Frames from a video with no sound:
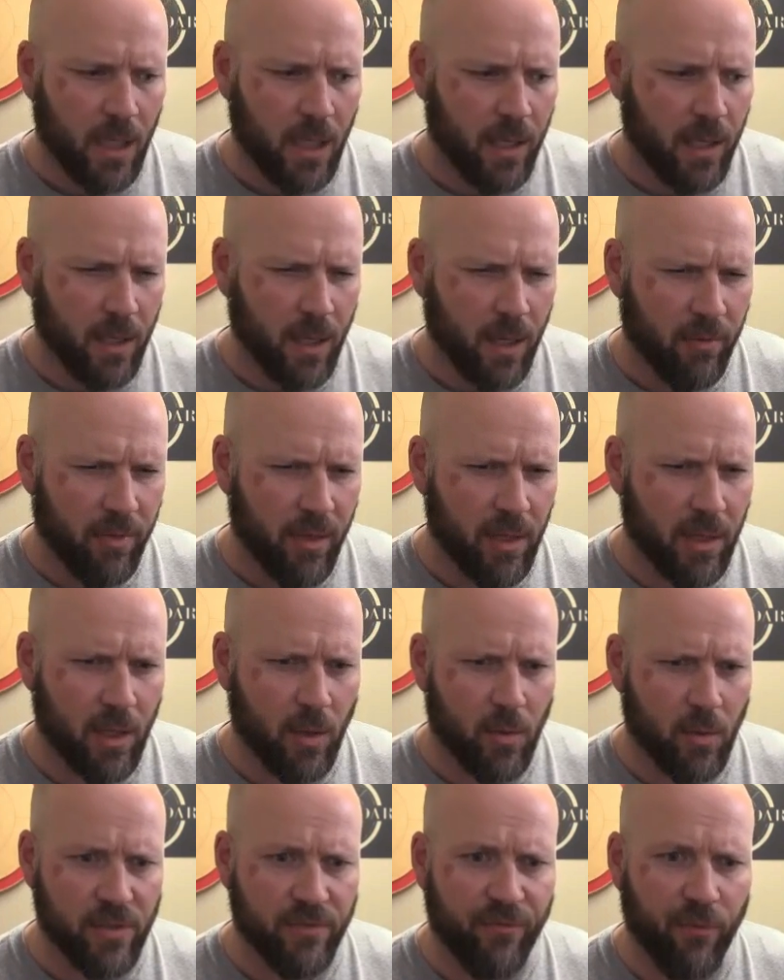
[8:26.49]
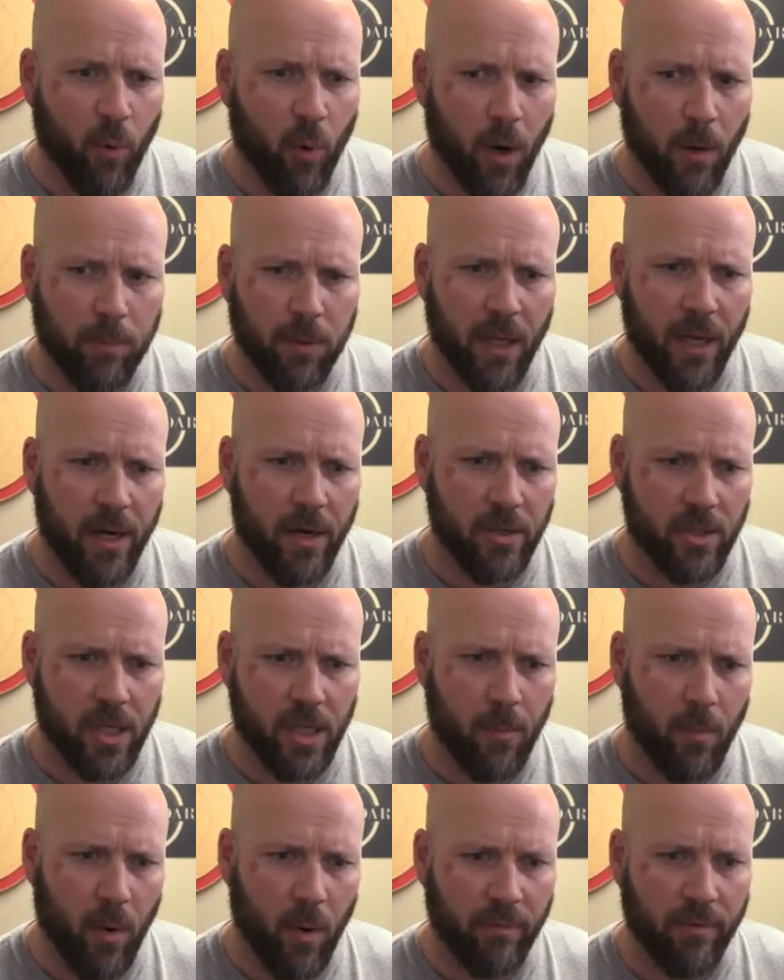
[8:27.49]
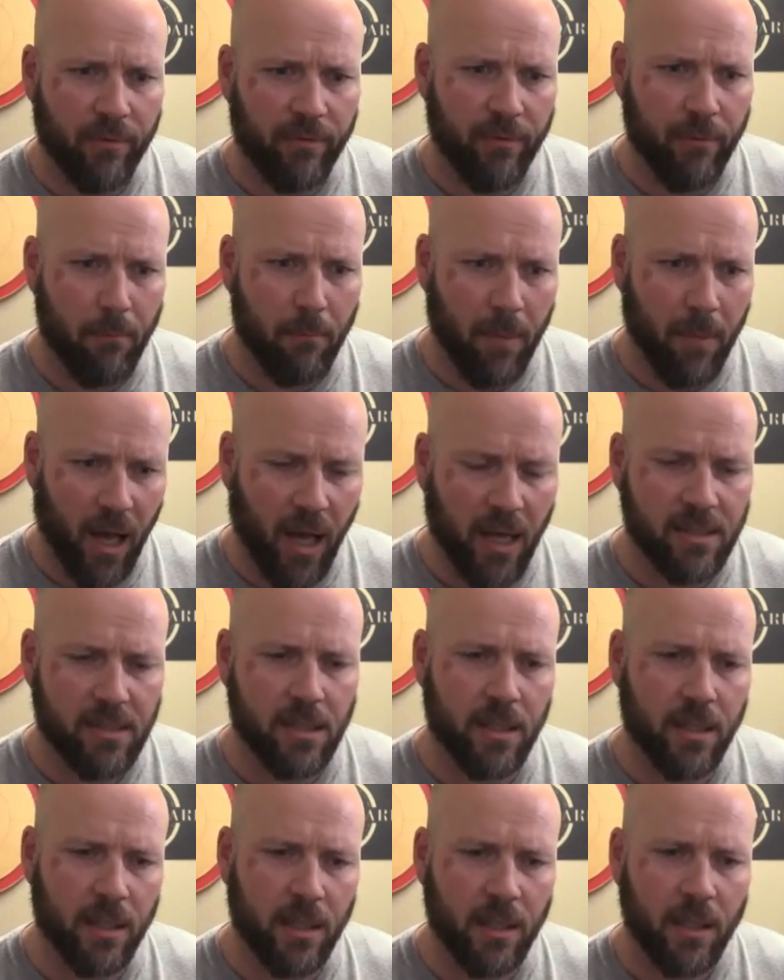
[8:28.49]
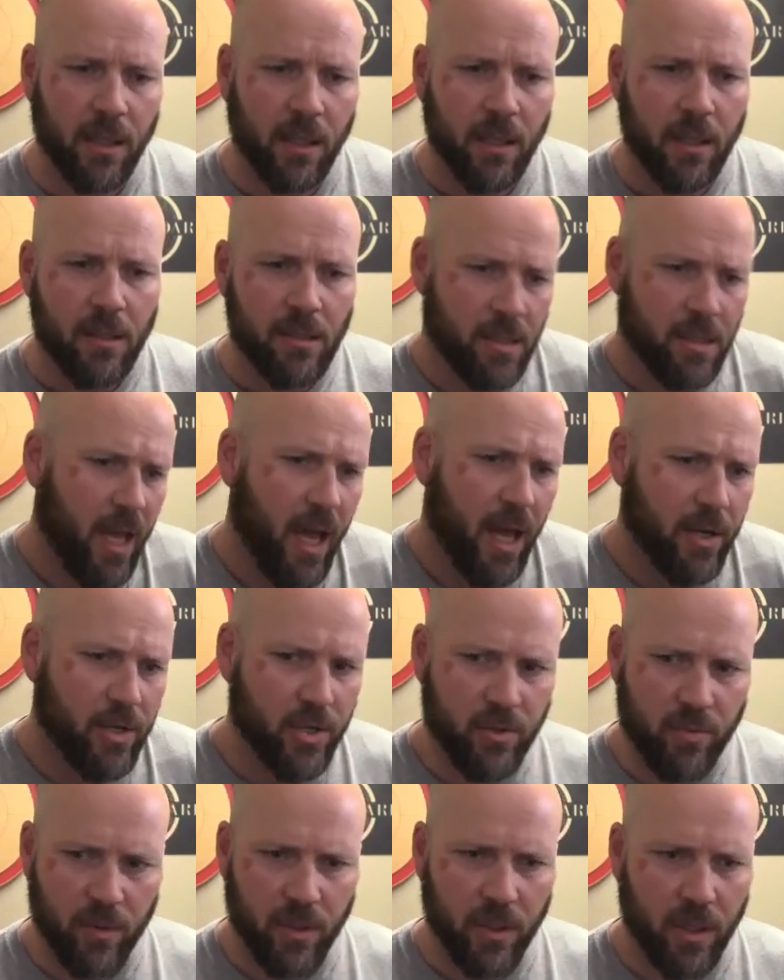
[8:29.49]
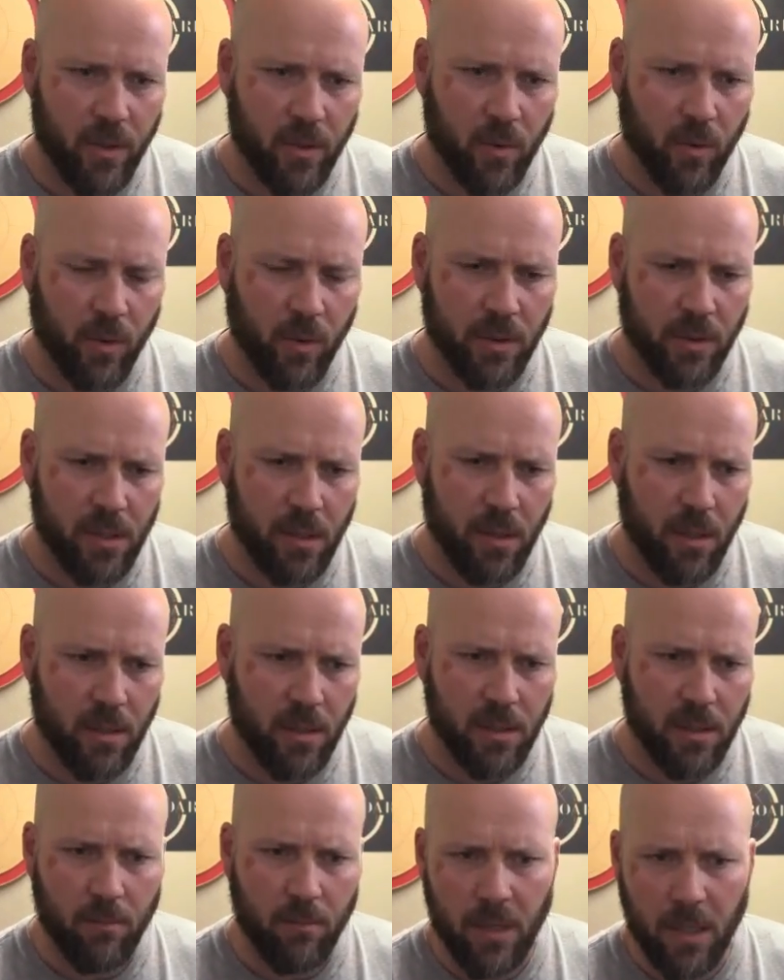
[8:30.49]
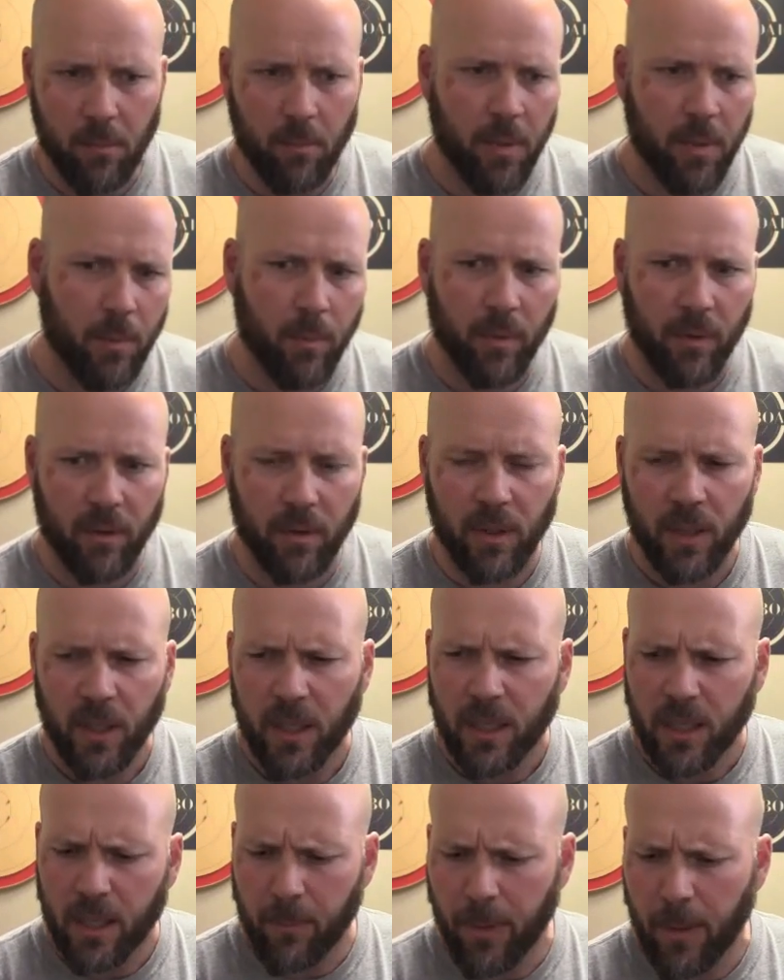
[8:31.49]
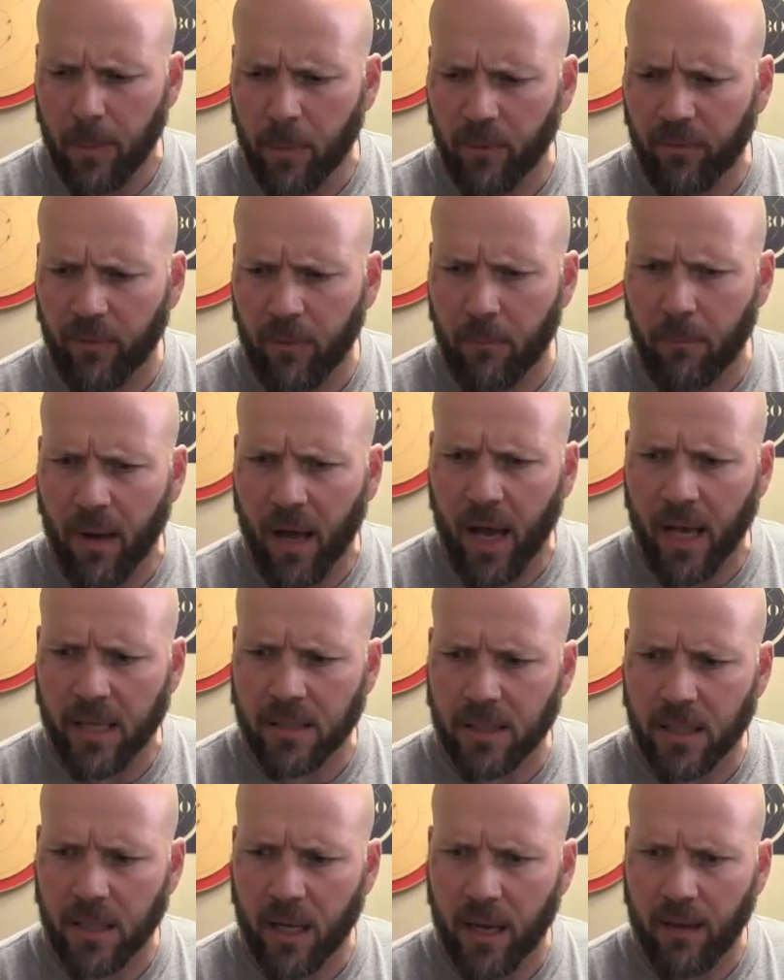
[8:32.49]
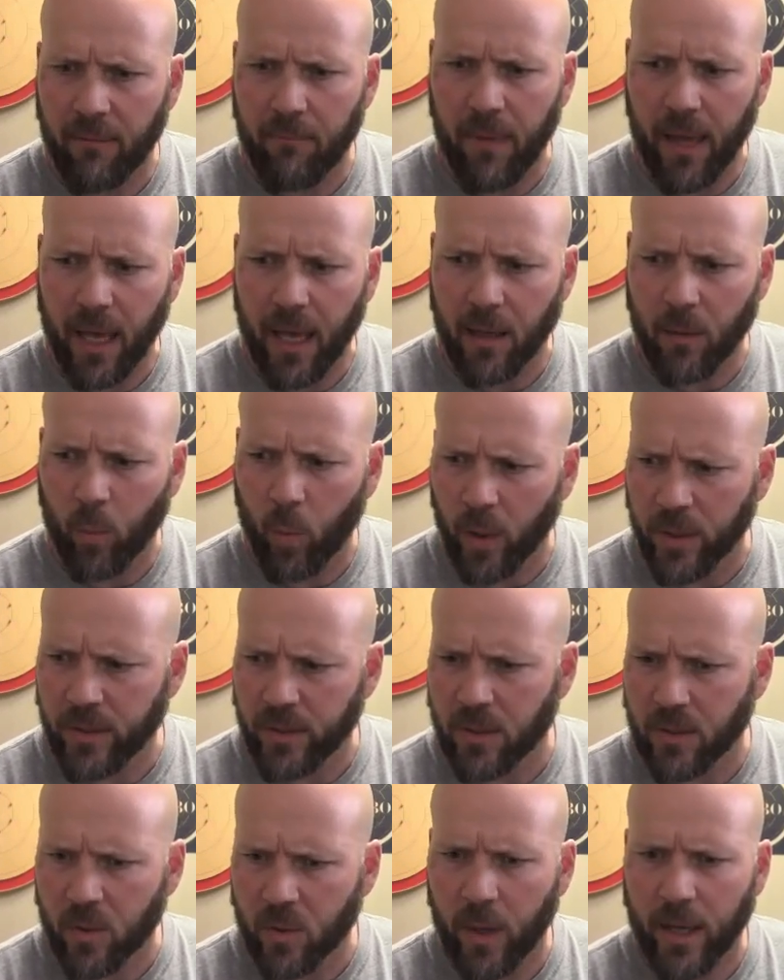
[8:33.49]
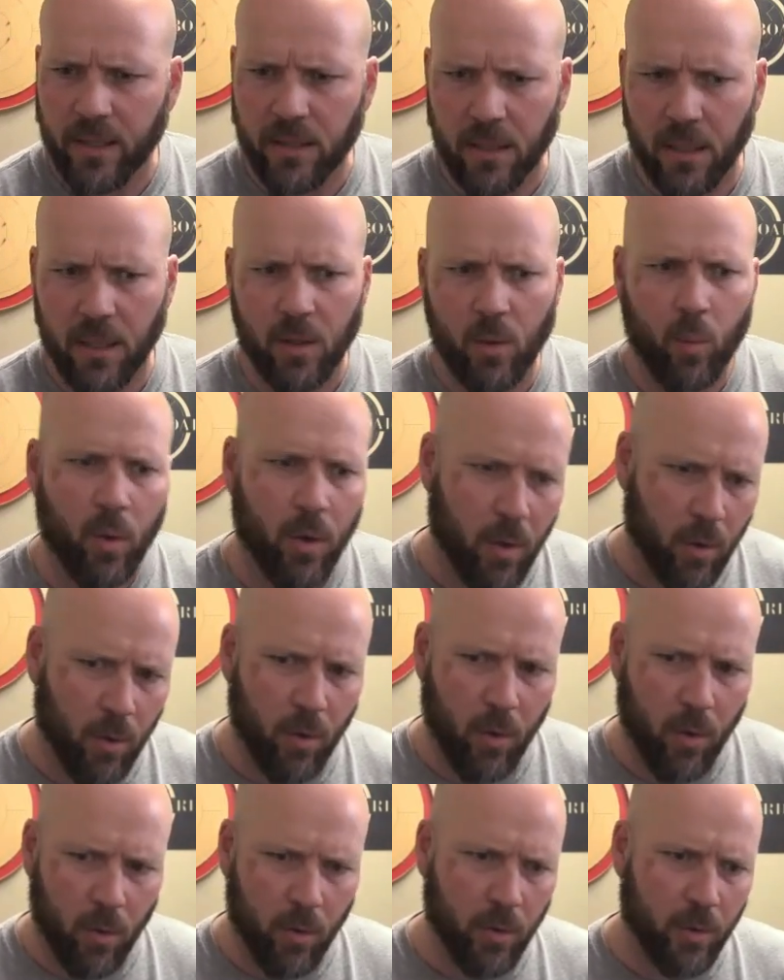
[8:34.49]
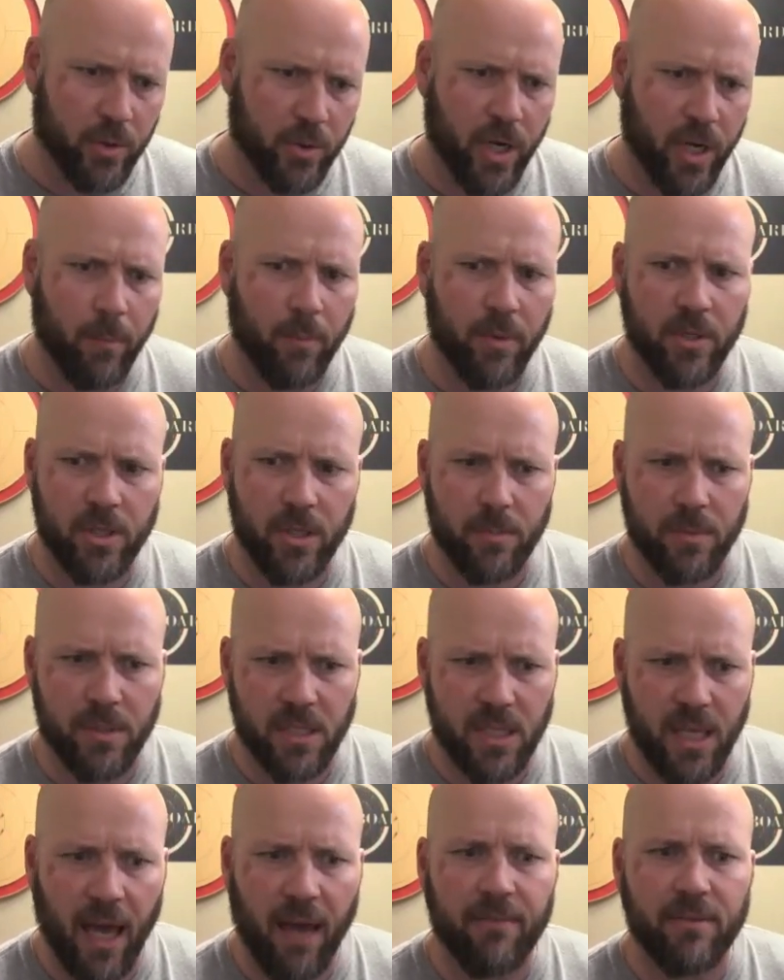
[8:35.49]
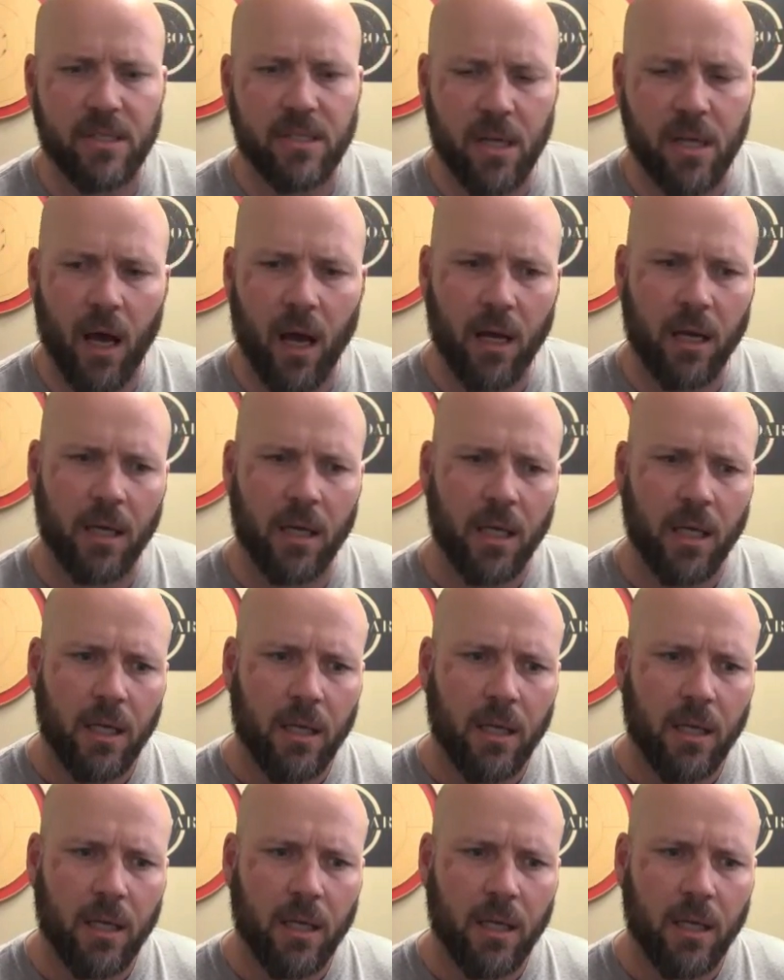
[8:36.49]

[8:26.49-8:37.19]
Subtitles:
And I think there was four players come over from Boston. So yeah, just really cool to meet people. The people from Boston I've met once or twice at the World Crokinole Championships in Tavistock.